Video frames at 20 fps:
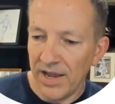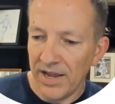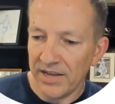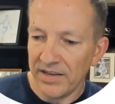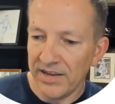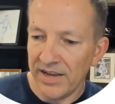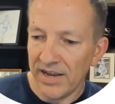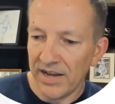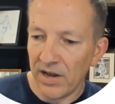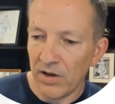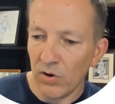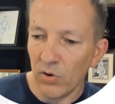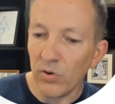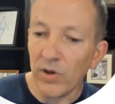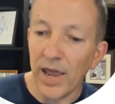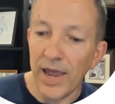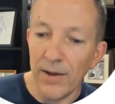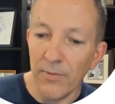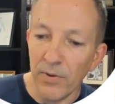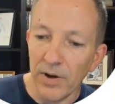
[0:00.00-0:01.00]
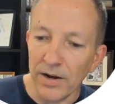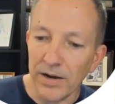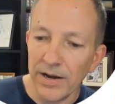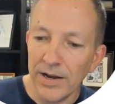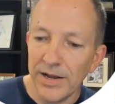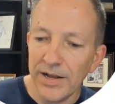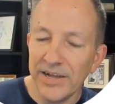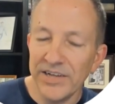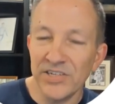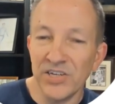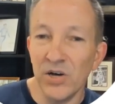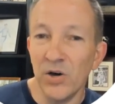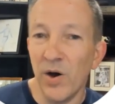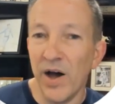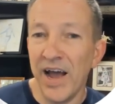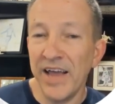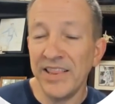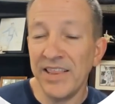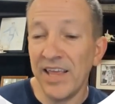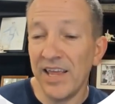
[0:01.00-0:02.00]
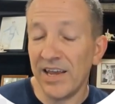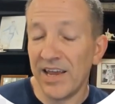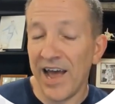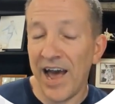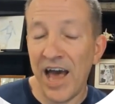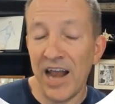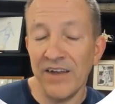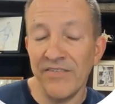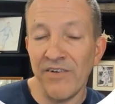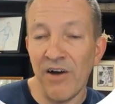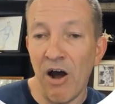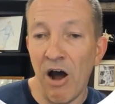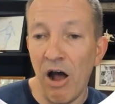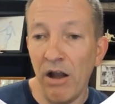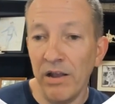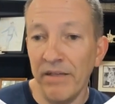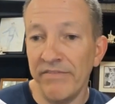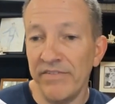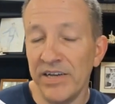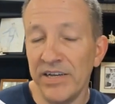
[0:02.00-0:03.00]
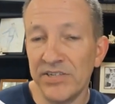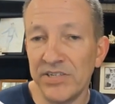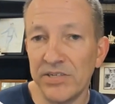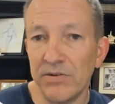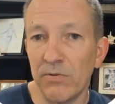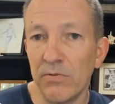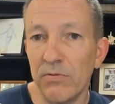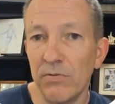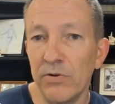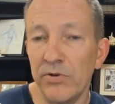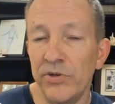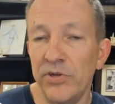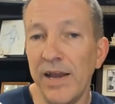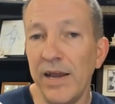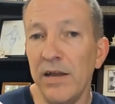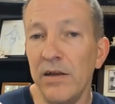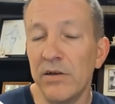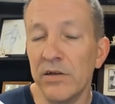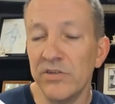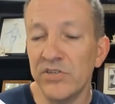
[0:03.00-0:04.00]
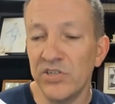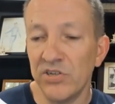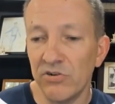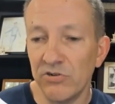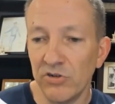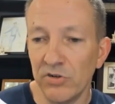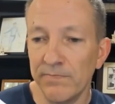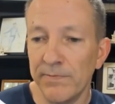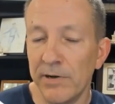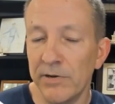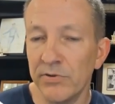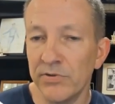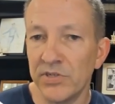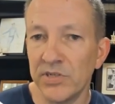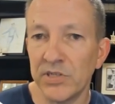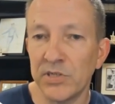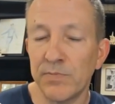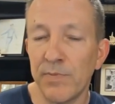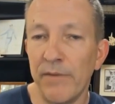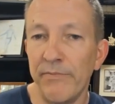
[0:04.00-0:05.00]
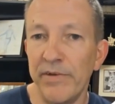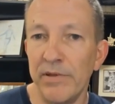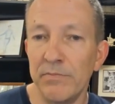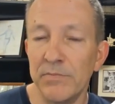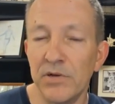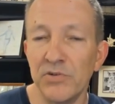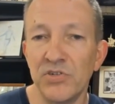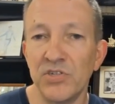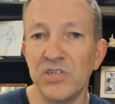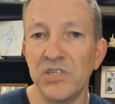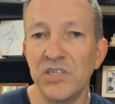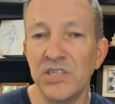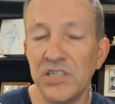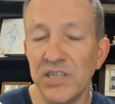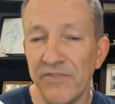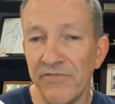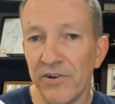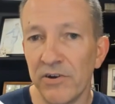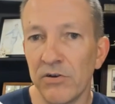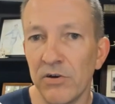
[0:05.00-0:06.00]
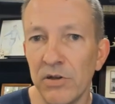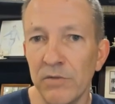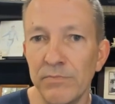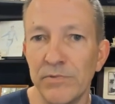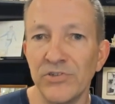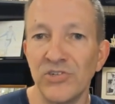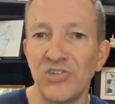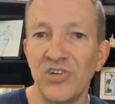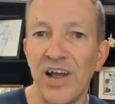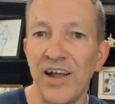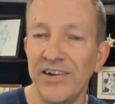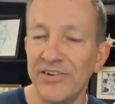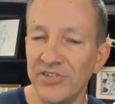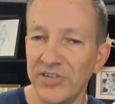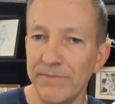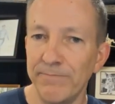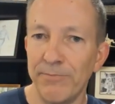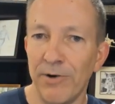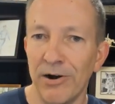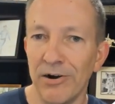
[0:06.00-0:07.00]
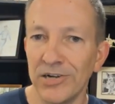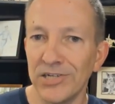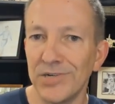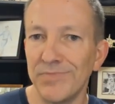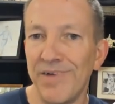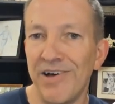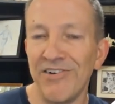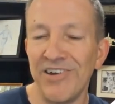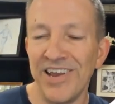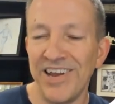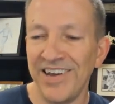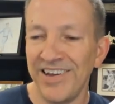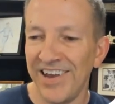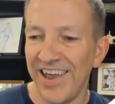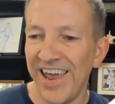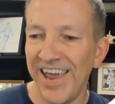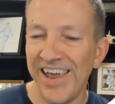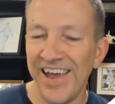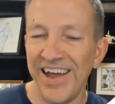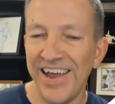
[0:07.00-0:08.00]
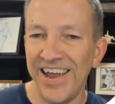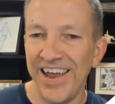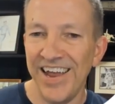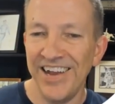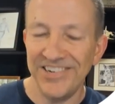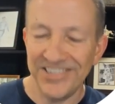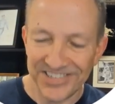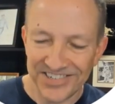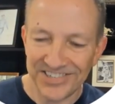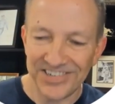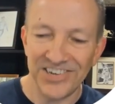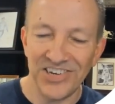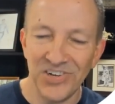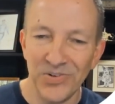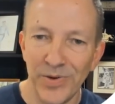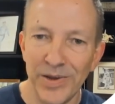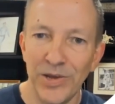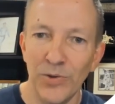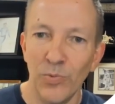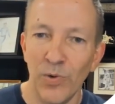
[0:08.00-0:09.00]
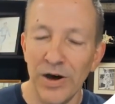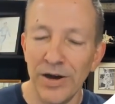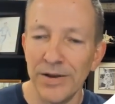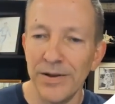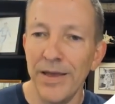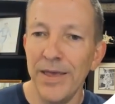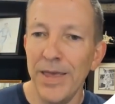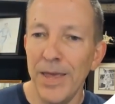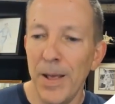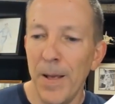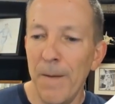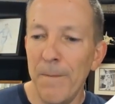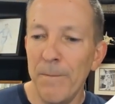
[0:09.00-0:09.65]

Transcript: it did an okay one. So I think out of all of this, writing good social posts is probably the most difficult and most challenging parts about getting AI agents to do what you want,